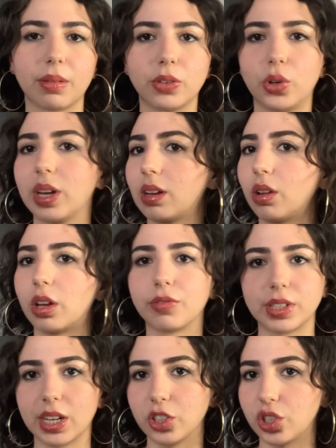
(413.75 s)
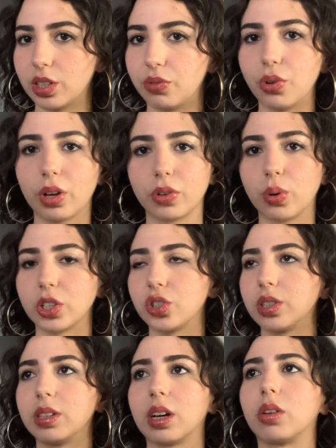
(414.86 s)
You get a lot of attention. If you have a
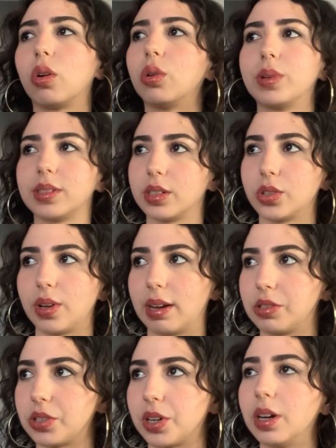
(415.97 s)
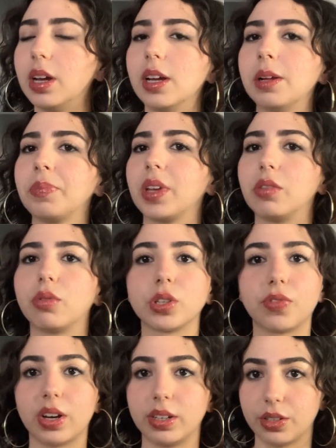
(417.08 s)
question, they are always there to answer. It was
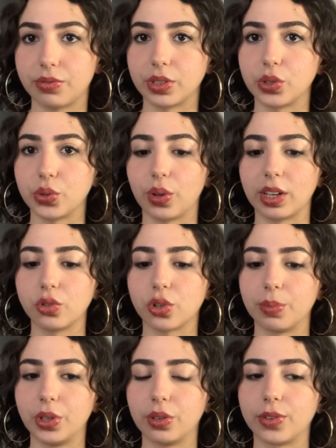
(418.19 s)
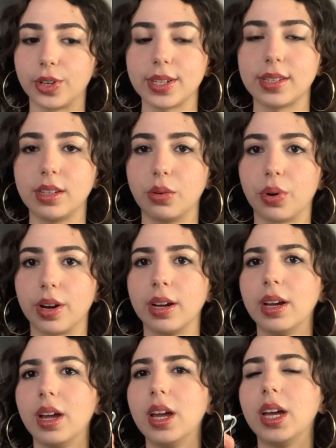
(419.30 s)
very different to like German university, where
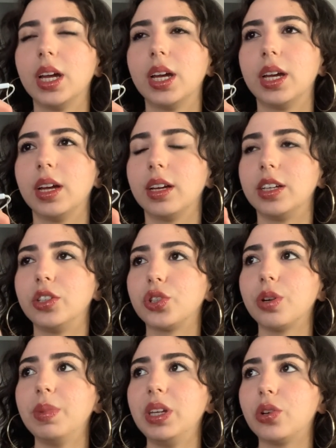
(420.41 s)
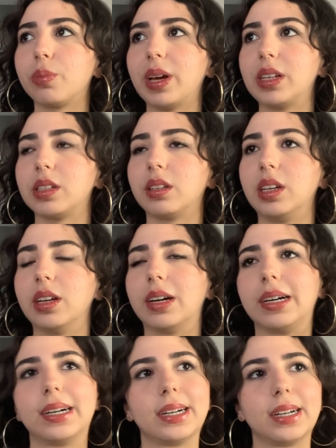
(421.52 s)
in Germany
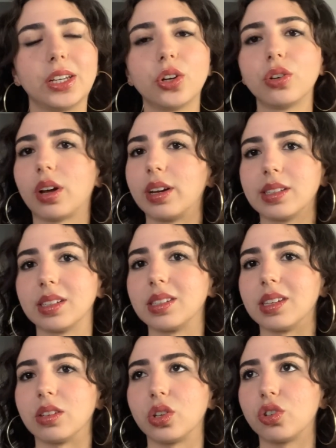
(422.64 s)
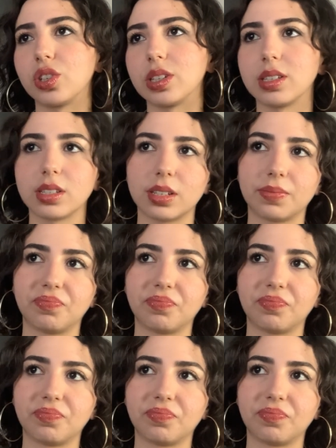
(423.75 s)
you're non-existent. You're just